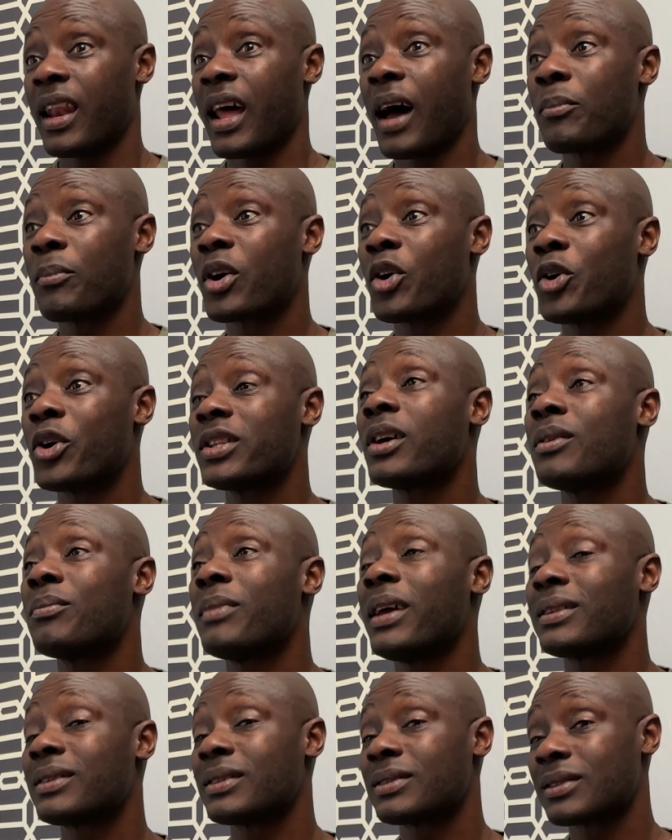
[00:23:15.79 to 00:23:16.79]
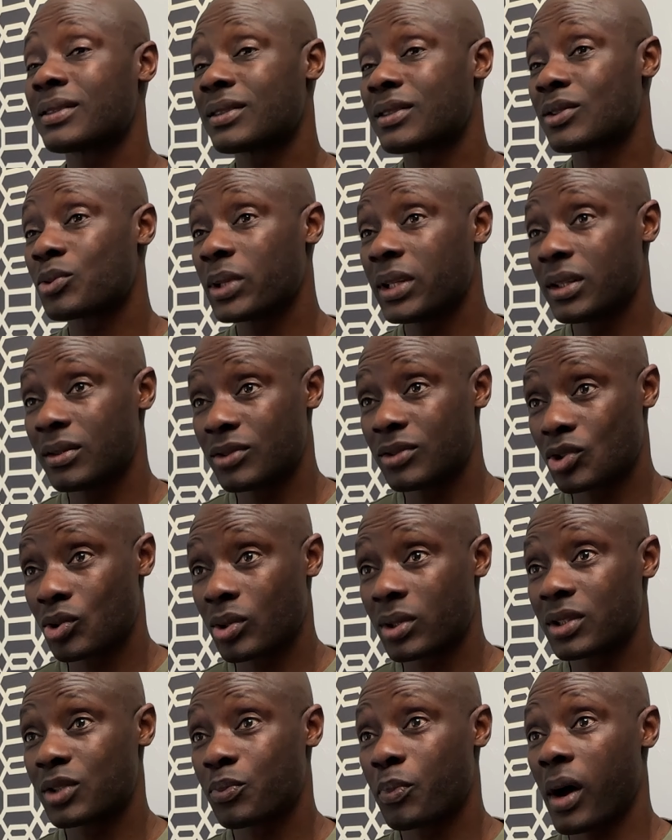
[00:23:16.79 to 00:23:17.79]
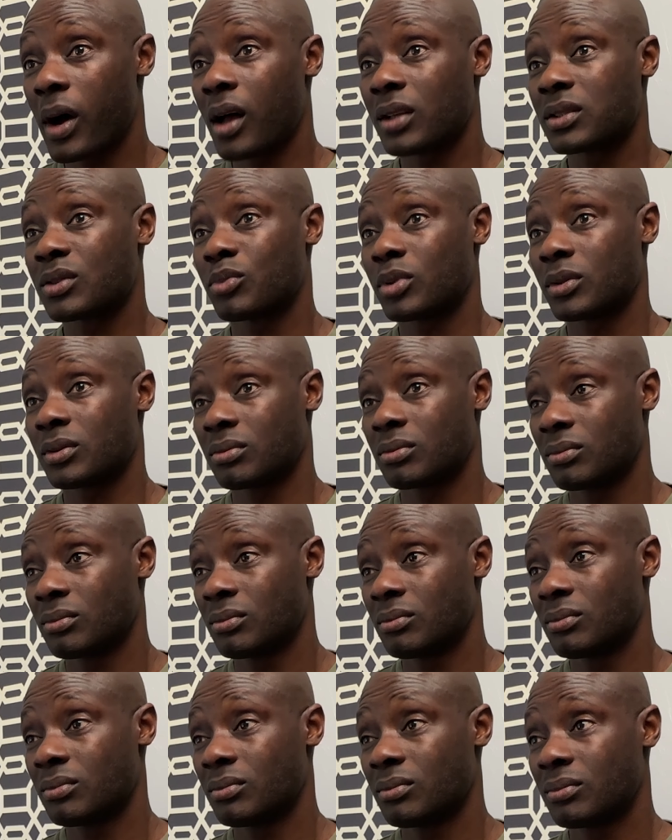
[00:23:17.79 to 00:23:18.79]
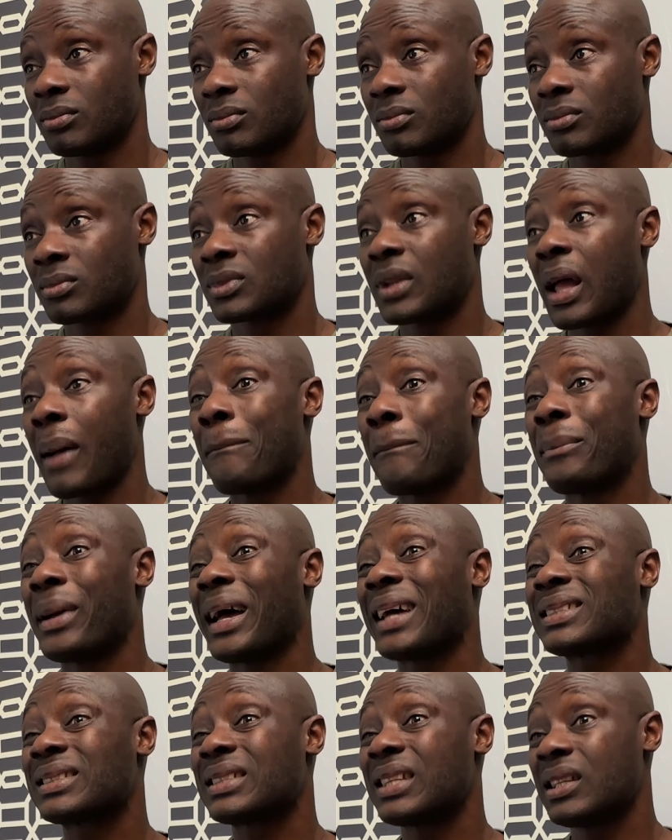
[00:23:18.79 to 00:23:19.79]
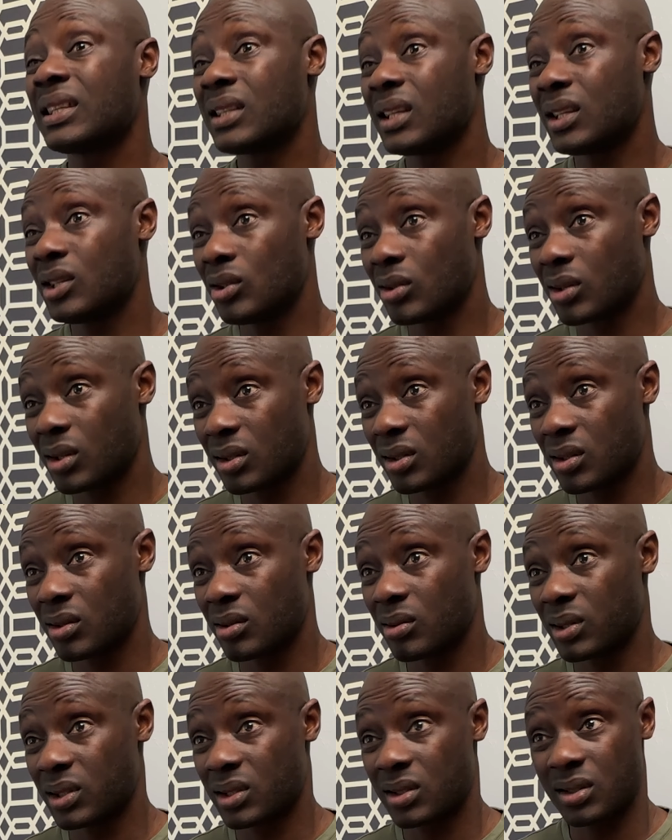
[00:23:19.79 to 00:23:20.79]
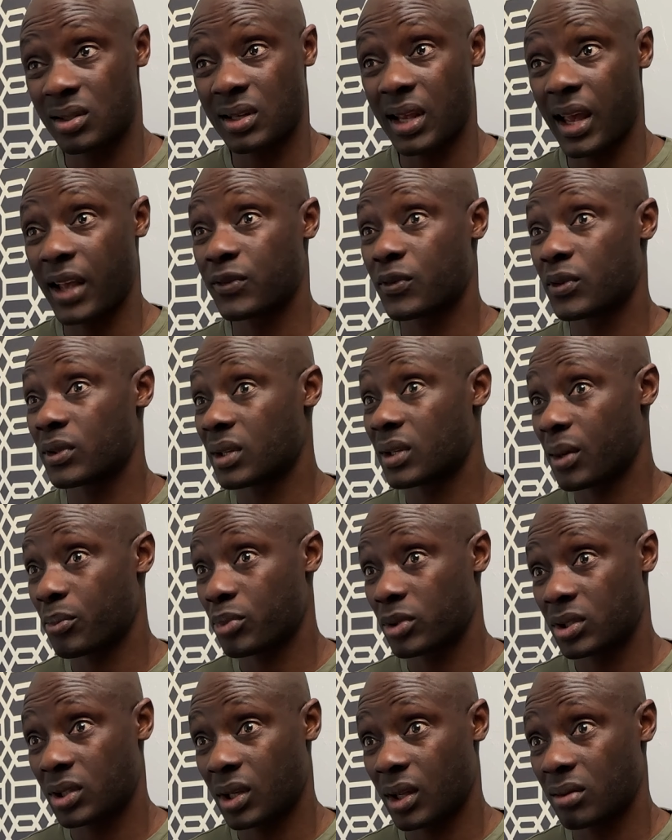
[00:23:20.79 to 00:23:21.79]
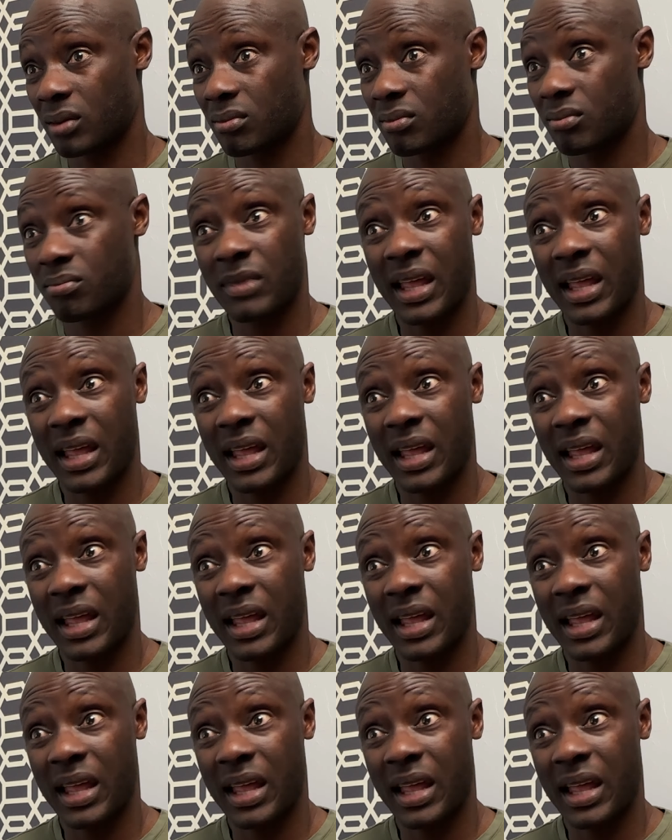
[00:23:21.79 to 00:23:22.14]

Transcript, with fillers: I'm going to make this as sweet and short as possible. The best thing that you can do is just ask for a separate check.